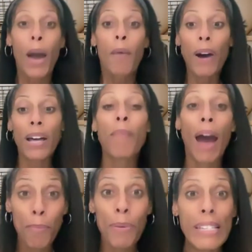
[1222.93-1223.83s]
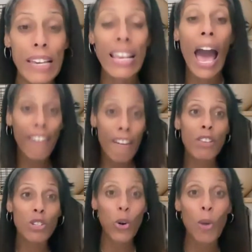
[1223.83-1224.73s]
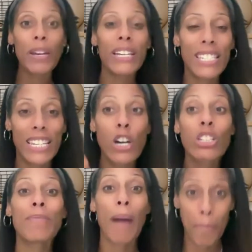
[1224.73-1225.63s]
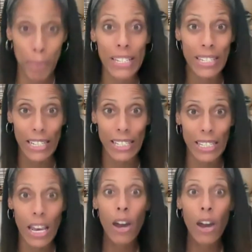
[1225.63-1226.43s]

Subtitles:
But my business, I give the scorpion stinger to my business,